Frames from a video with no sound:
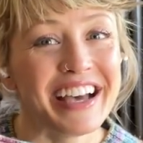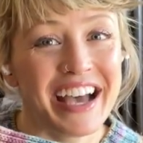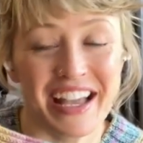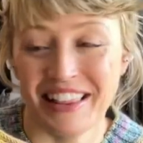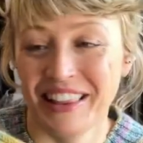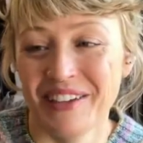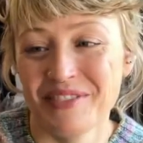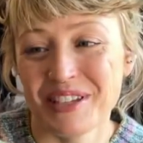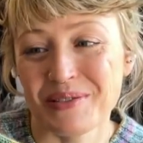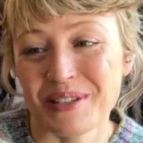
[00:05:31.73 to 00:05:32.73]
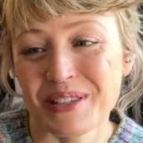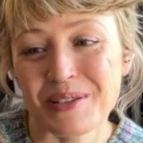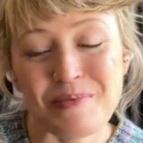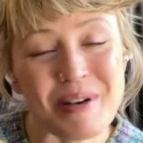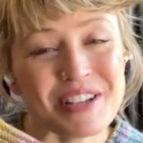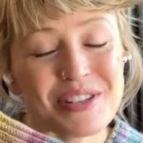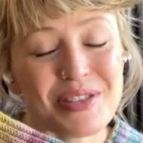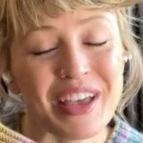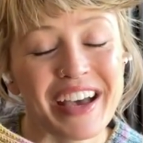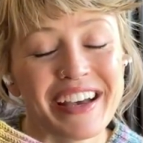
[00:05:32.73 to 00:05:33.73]
I love these ones so much
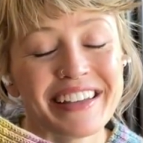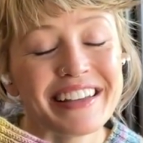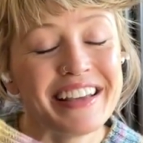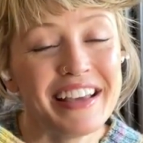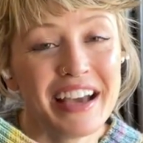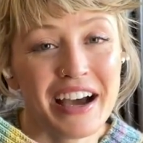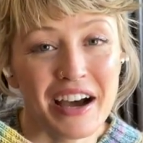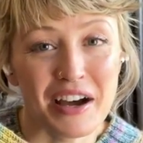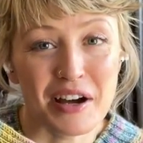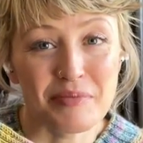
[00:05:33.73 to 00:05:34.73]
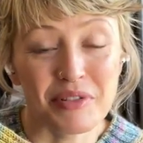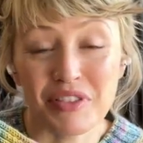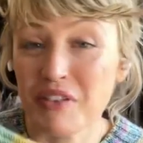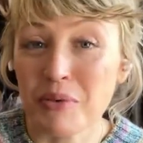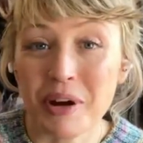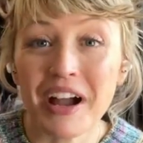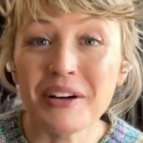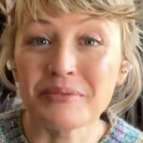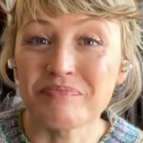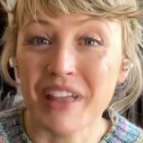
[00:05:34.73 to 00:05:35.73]
that um, if they ever wear
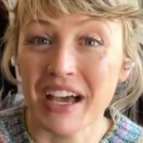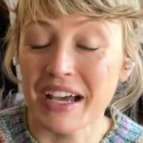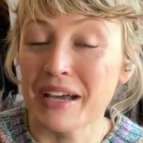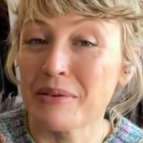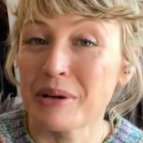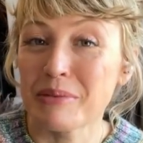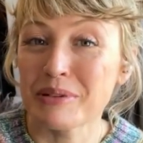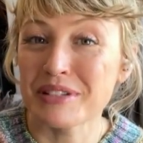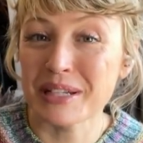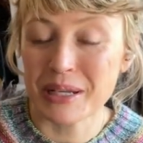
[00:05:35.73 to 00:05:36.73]
out, I want to be able to knit